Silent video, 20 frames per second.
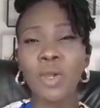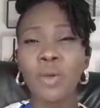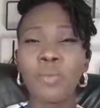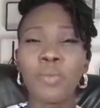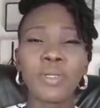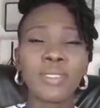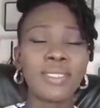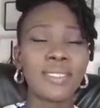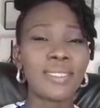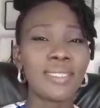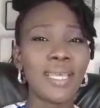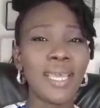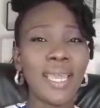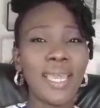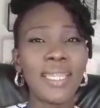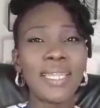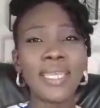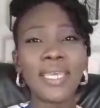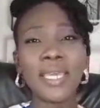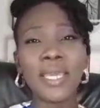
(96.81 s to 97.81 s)
But is there
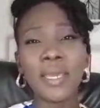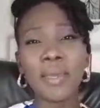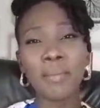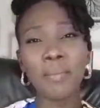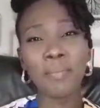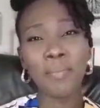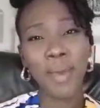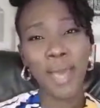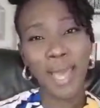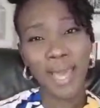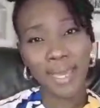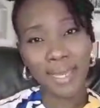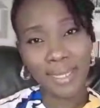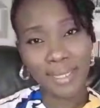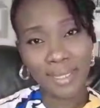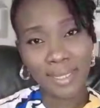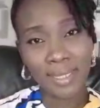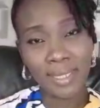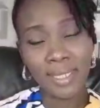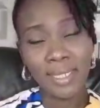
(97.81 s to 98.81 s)
any
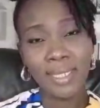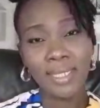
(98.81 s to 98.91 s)
impact